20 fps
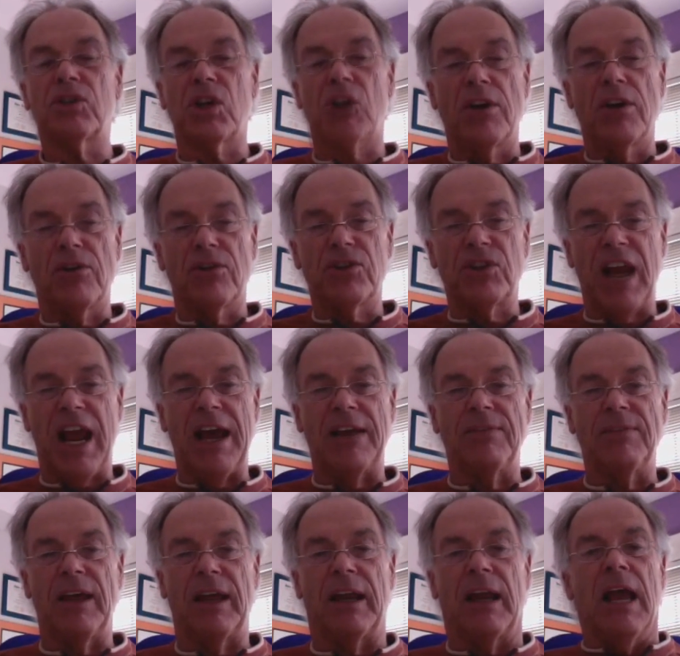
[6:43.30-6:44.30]
to
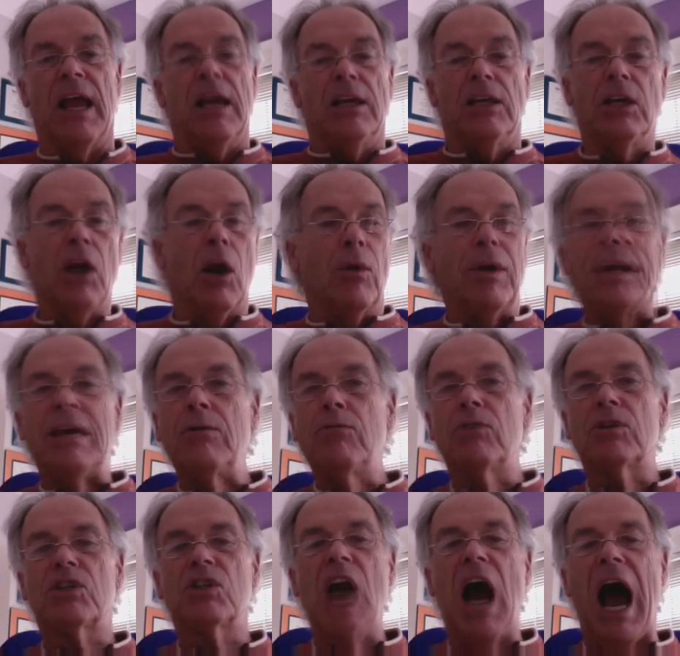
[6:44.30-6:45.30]
understand that, you know, he
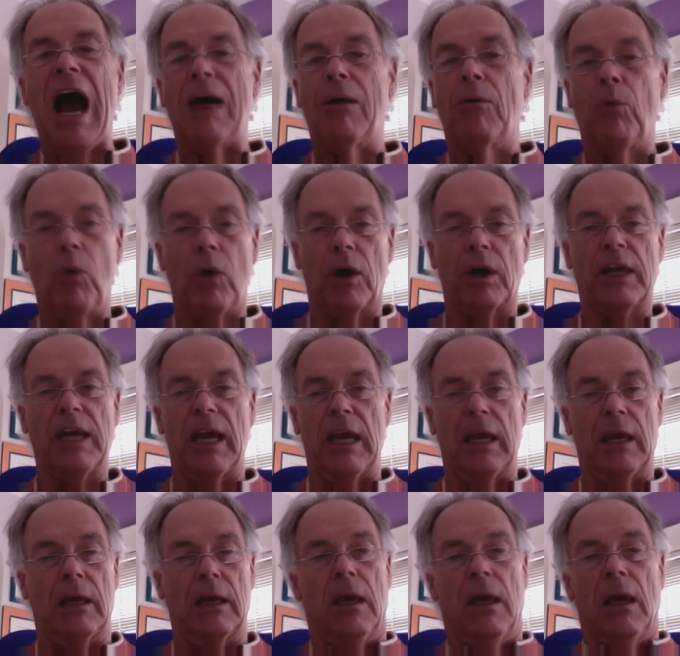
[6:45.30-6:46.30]
was not
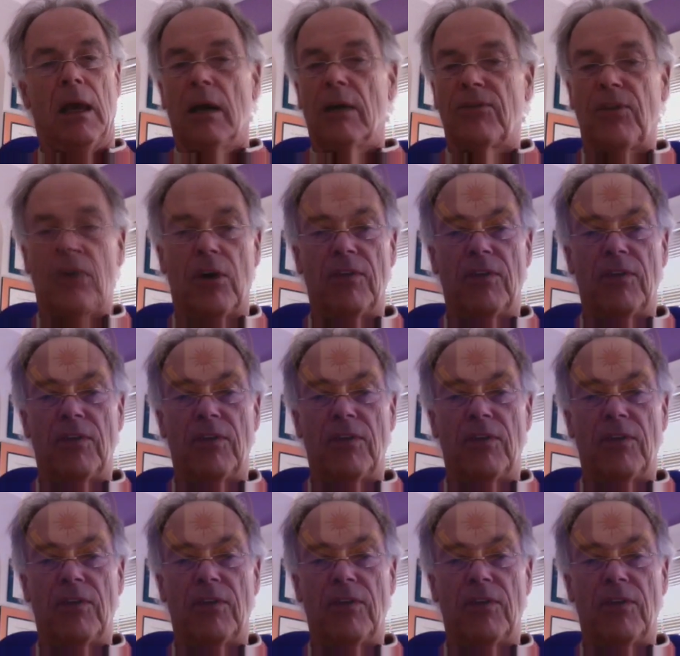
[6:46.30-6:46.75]
working for